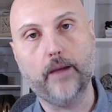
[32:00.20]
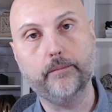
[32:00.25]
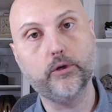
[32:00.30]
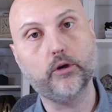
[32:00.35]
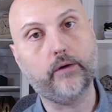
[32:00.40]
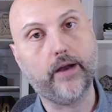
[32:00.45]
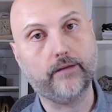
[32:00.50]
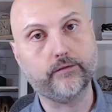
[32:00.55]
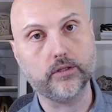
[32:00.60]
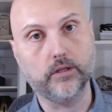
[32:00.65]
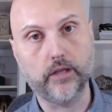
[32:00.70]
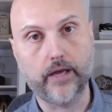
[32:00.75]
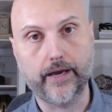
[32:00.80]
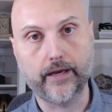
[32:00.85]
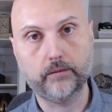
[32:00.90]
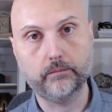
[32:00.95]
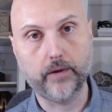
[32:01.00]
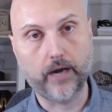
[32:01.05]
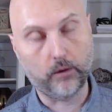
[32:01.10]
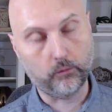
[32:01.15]
you don't have to like,
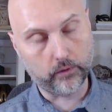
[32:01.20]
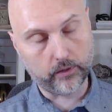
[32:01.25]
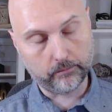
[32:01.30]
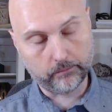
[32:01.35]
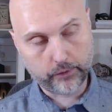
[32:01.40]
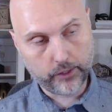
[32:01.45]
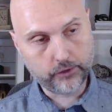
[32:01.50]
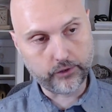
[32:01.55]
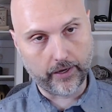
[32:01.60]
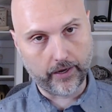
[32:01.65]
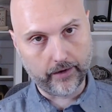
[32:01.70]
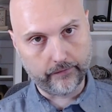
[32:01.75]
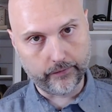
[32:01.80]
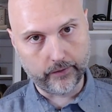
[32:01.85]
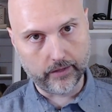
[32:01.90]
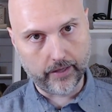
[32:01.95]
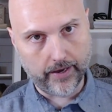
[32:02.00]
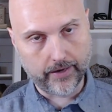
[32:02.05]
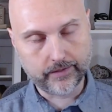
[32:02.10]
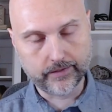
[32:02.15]
but I would appreciate if you
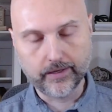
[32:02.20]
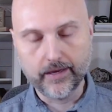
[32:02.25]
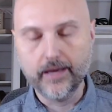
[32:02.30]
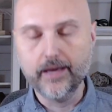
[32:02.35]
liked.